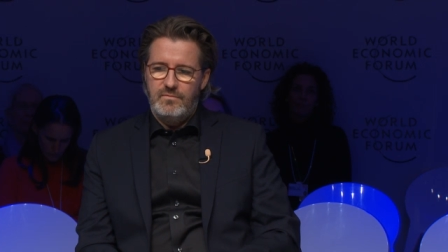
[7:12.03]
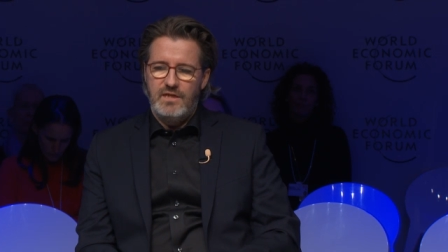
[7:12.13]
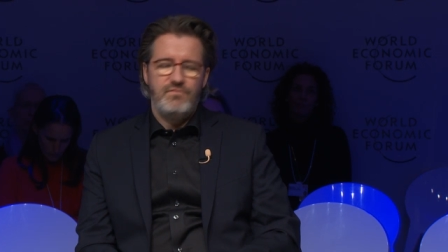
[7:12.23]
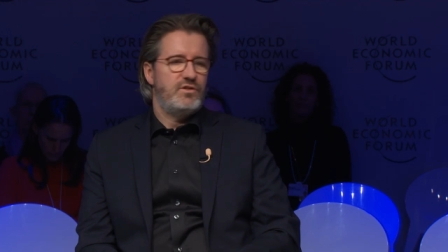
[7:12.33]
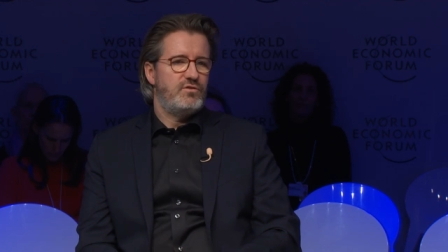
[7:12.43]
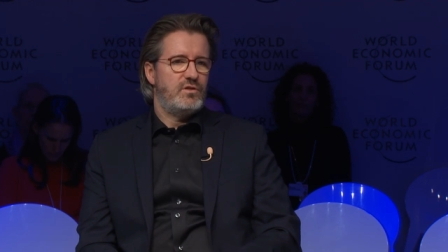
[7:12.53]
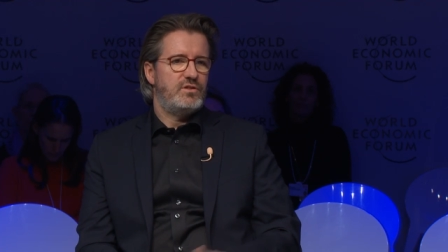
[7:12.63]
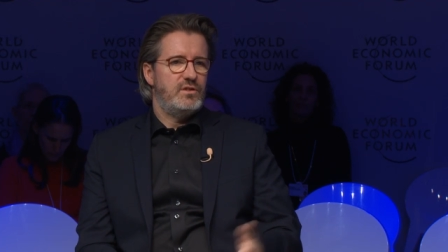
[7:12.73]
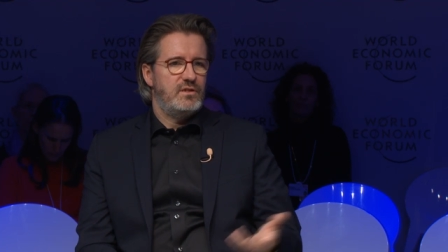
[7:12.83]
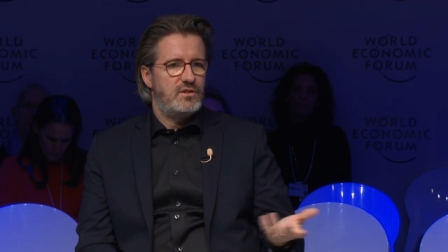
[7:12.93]

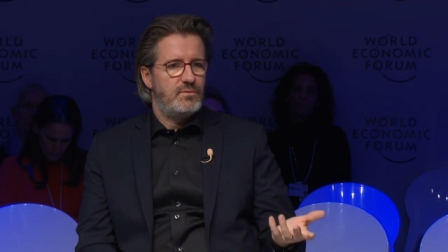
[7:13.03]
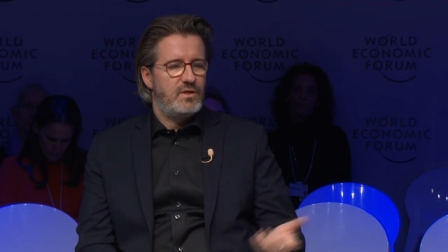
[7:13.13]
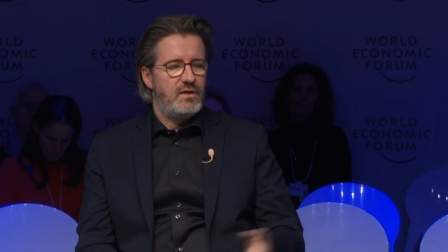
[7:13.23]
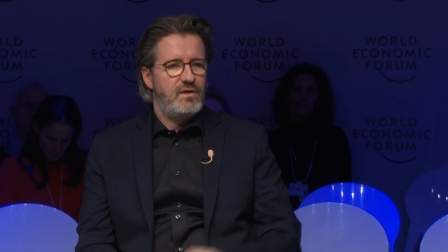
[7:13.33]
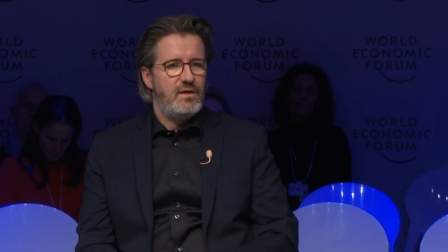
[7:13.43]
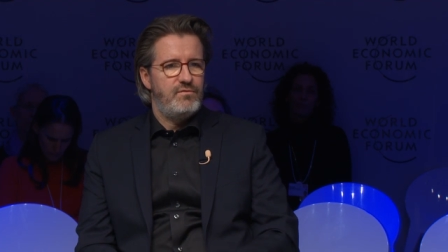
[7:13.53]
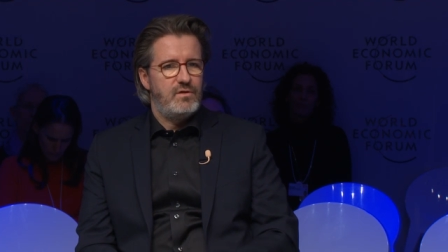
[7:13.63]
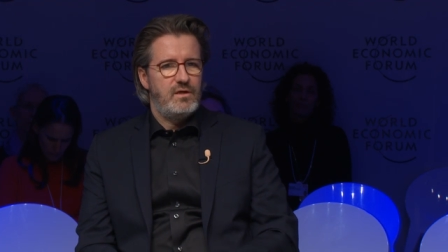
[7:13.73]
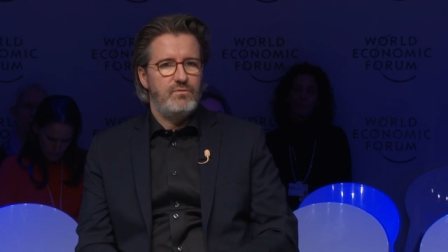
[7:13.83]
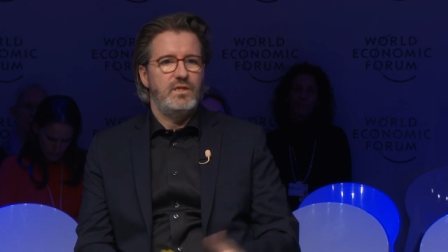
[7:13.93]
infrastructure in sub-Saharan
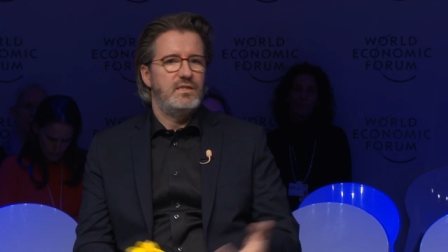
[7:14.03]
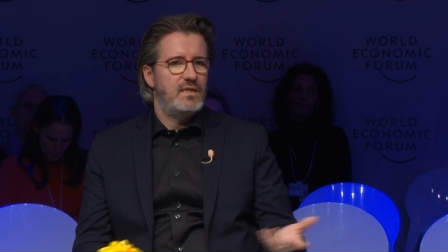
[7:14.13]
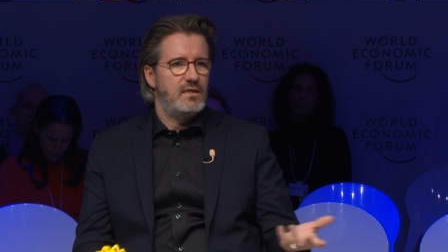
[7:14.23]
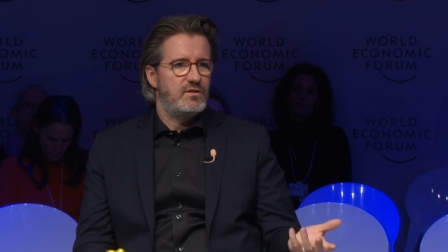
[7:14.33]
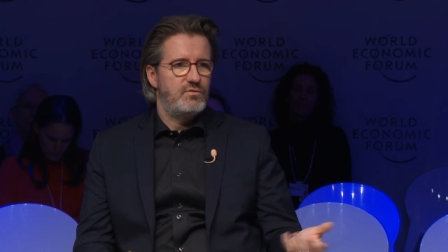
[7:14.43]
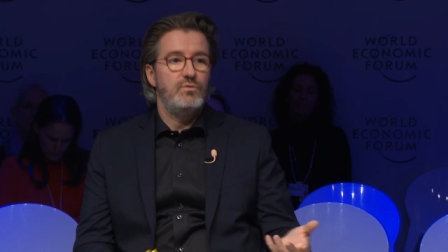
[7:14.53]
Africa, retailers.